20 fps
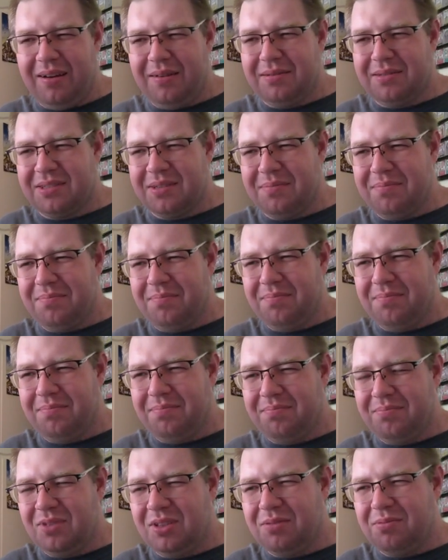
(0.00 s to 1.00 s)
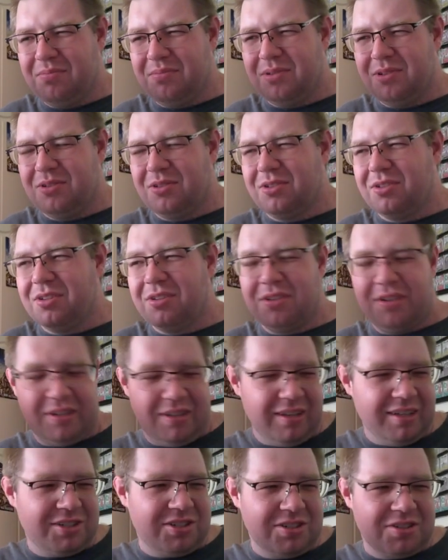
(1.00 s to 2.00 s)
some
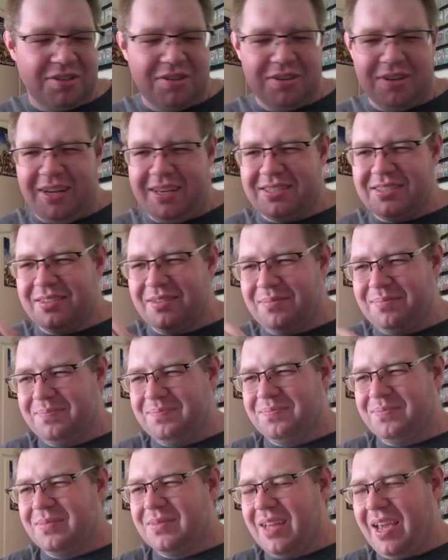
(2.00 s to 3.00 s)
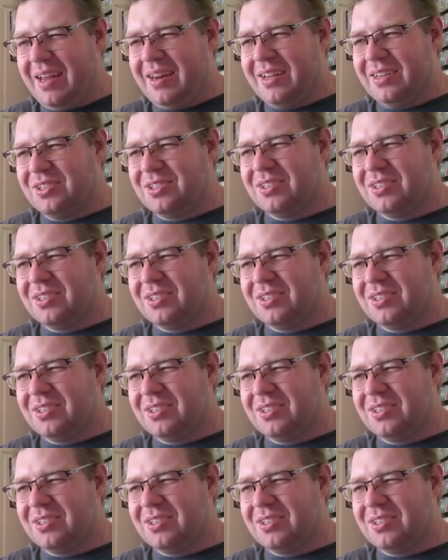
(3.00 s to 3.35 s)
delicious goodies, some Danish,